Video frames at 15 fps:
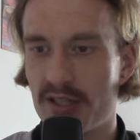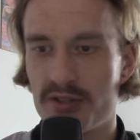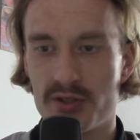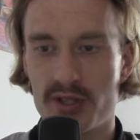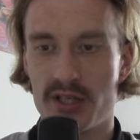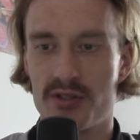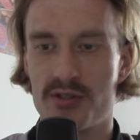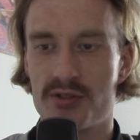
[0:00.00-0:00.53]
you
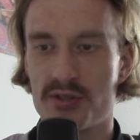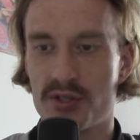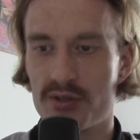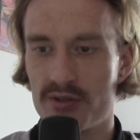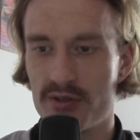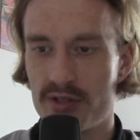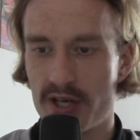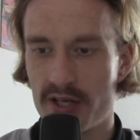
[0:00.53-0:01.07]
can also go to
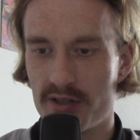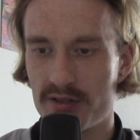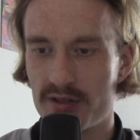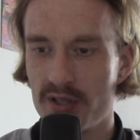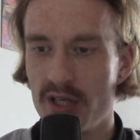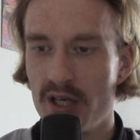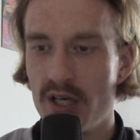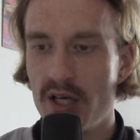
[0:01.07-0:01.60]
Tennant
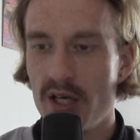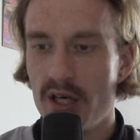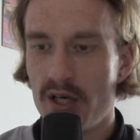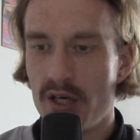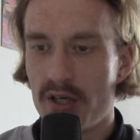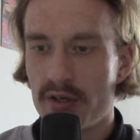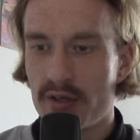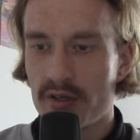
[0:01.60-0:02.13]

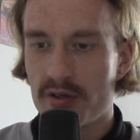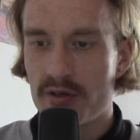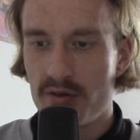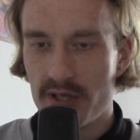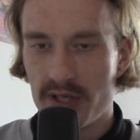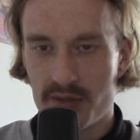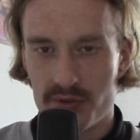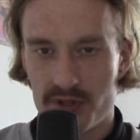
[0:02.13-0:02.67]

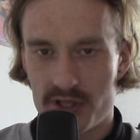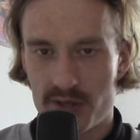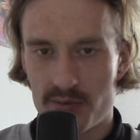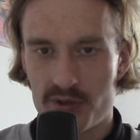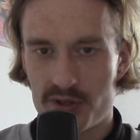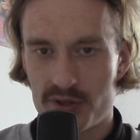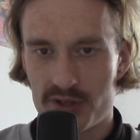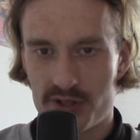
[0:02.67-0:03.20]
Creek, which I'm
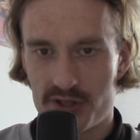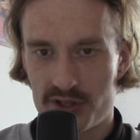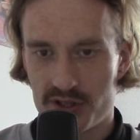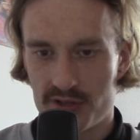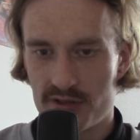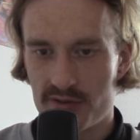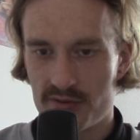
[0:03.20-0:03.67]
sure is just